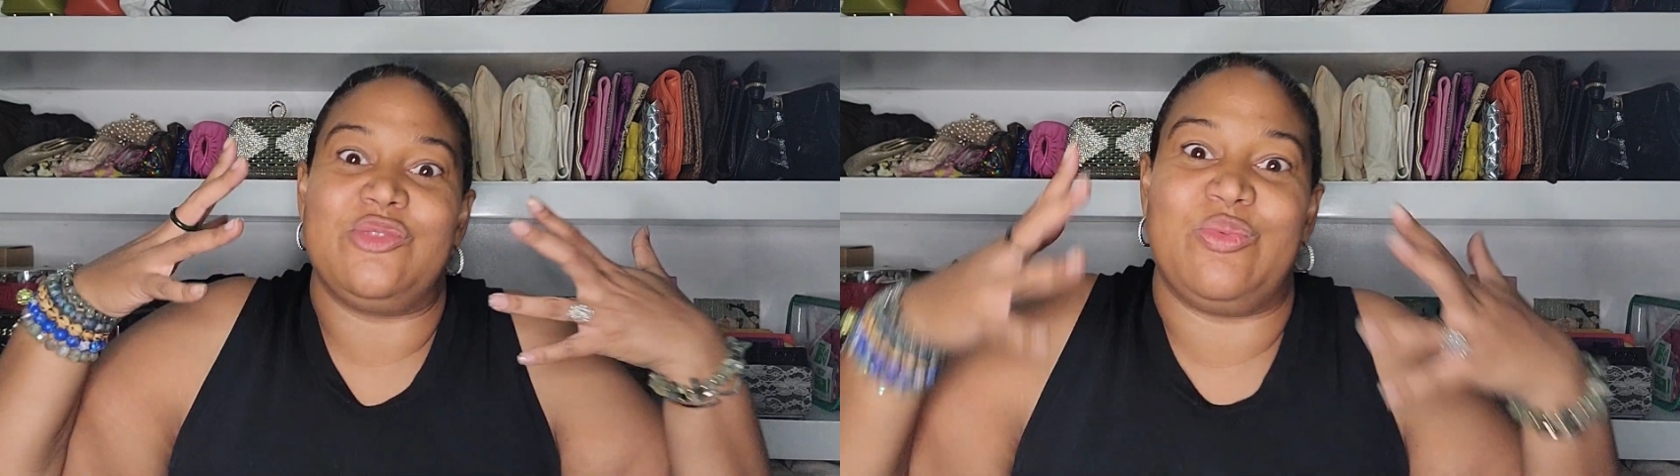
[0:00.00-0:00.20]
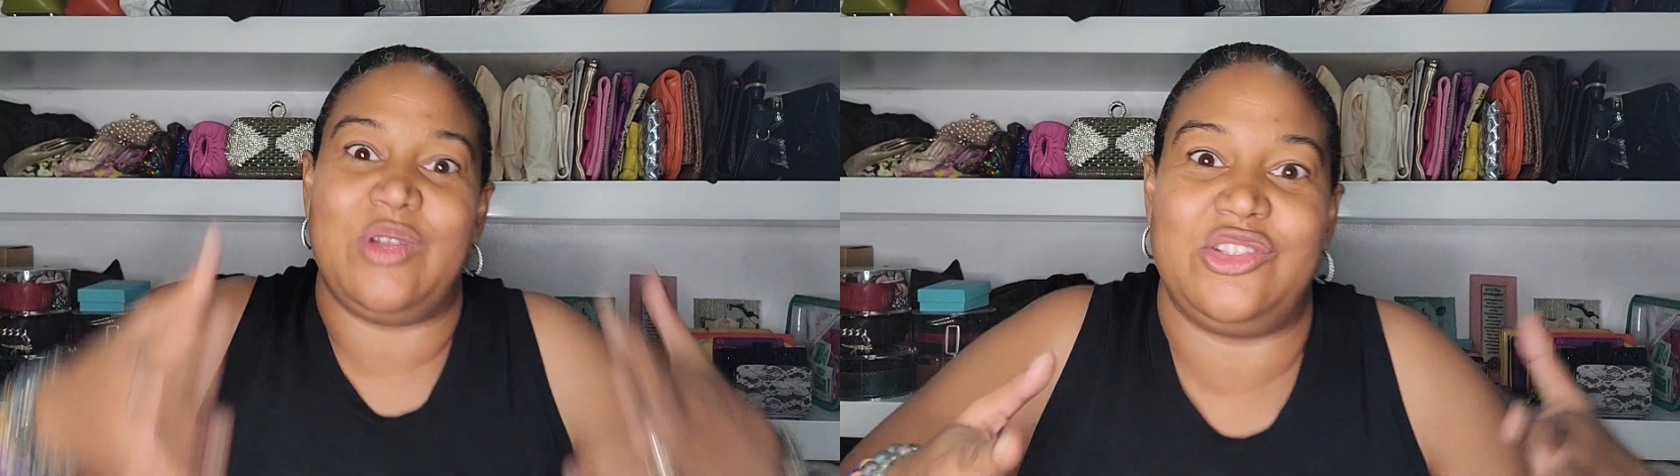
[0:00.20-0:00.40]

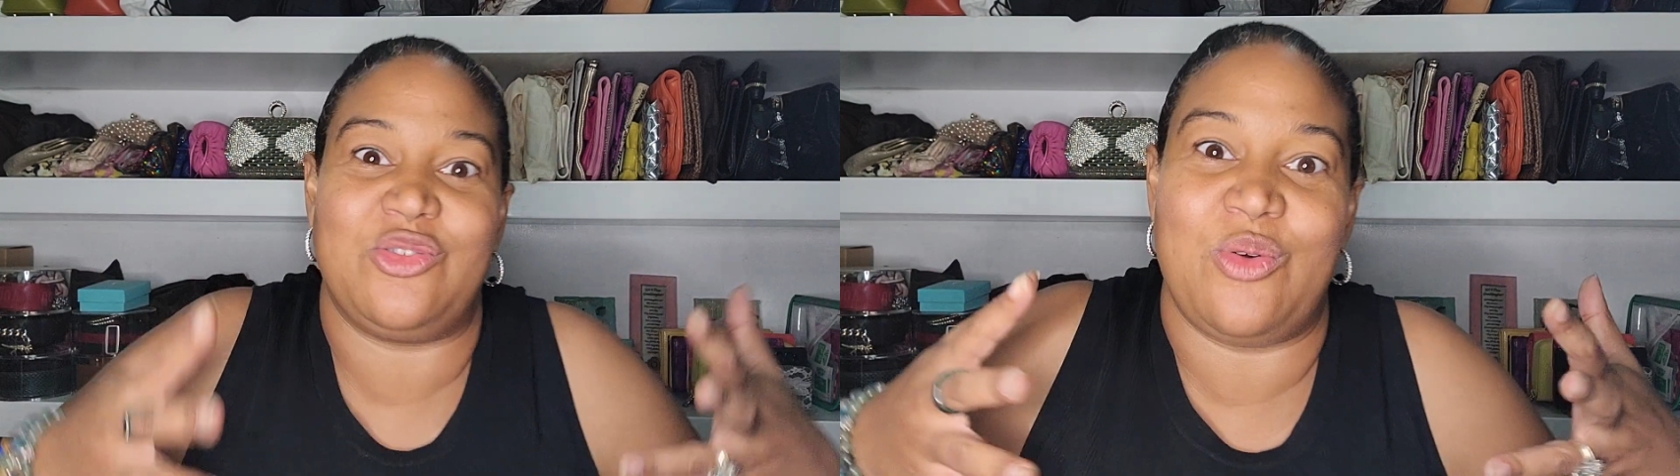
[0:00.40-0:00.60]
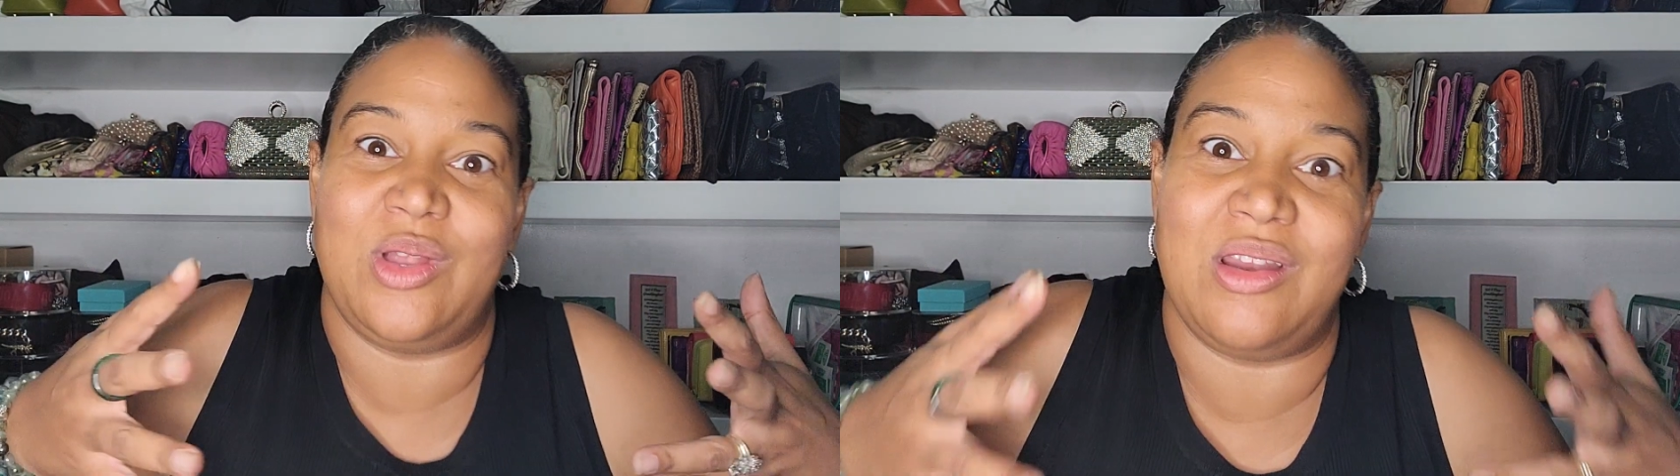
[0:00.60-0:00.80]
is what's
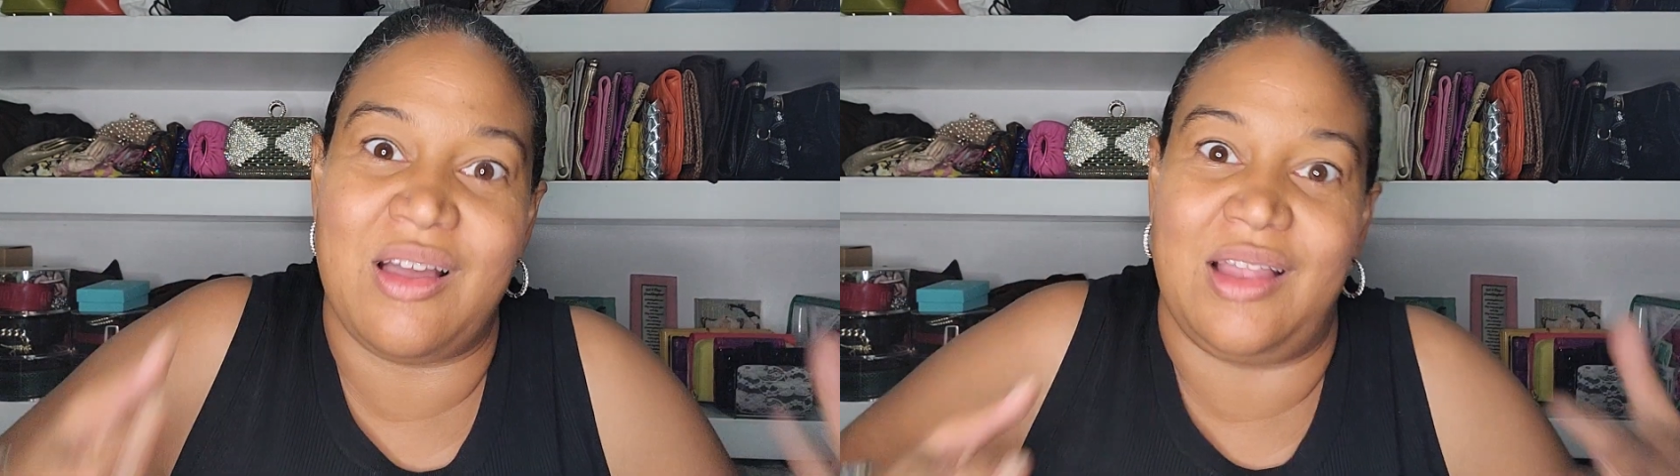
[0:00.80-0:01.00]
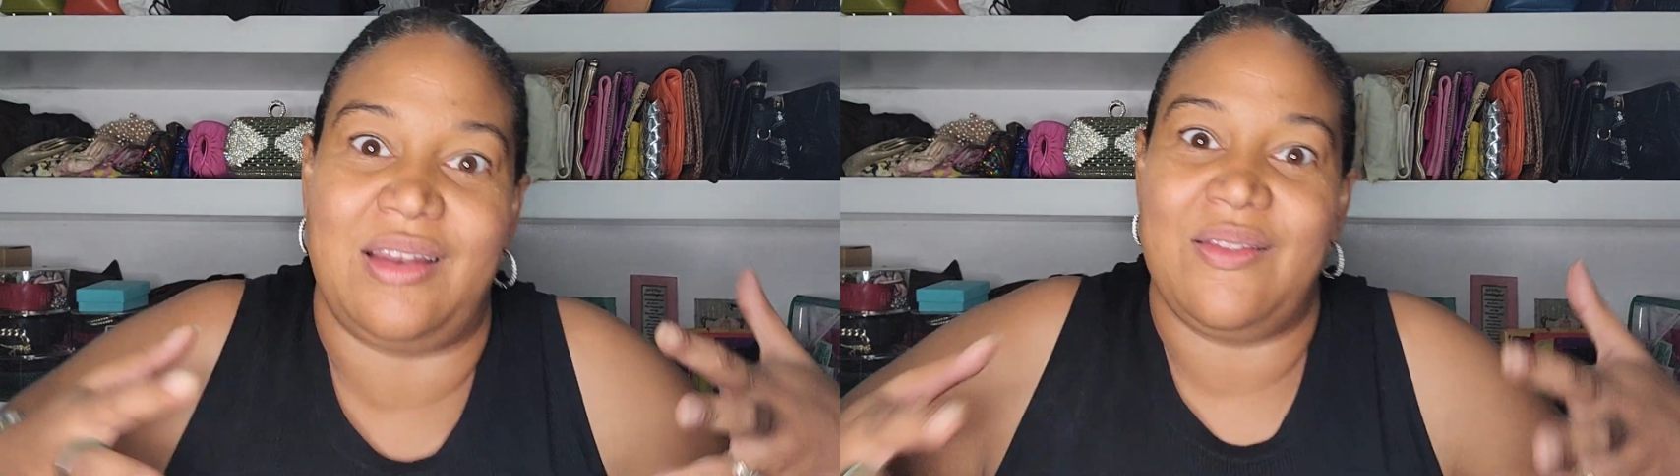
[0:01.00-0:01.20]
going
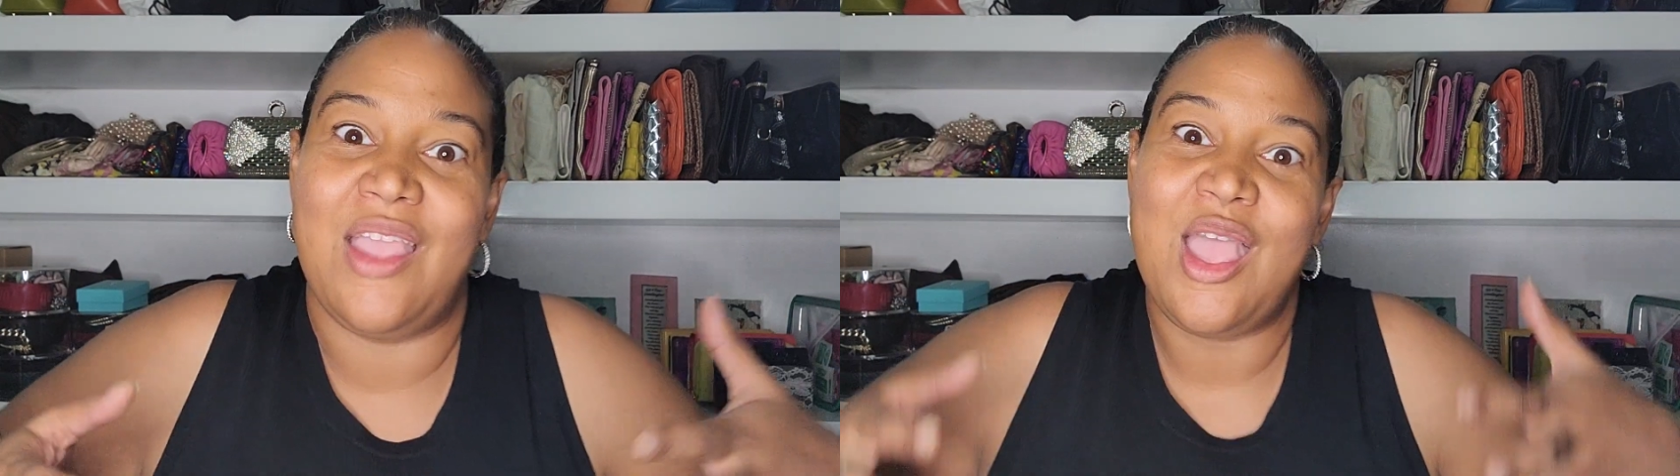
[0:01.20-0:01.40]
on.